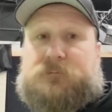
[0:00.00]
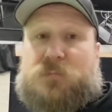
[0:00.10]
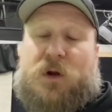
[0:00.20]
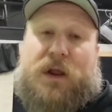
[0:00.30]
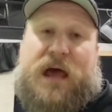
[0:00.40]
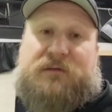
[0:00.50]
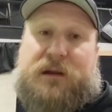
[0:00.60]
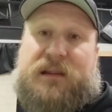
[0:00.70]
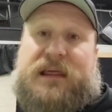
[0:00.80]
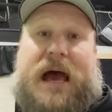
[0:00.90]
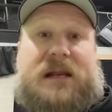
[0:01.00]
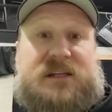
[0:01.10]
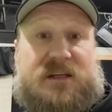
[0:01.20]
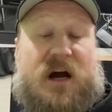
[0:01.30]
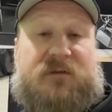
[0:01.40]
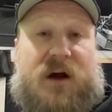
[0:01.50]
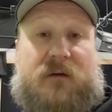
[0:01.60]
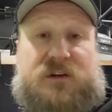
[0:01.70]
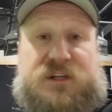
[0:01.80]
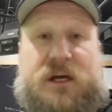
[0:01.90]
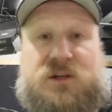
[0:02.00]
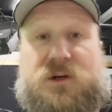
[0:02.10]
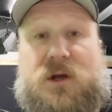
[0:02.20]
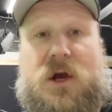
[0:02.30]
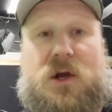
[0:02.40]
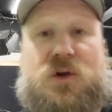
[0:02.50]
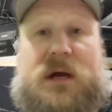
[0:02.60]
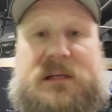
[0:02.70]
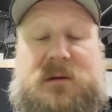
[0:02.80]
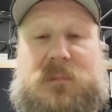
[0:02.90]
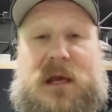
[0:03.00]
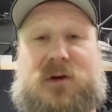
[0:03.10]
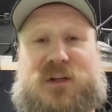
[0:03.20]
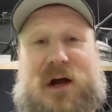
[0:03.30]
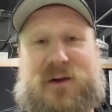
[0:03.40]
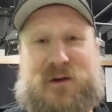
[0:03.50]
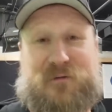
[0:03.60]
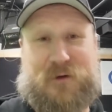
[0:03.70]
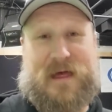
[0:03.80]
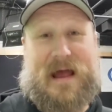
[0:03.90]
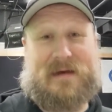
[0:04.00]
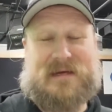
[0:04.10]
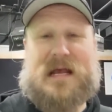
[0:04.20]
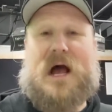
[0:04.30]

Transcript: We don't have it. That is a tough conversation. You got some guilt on you for that.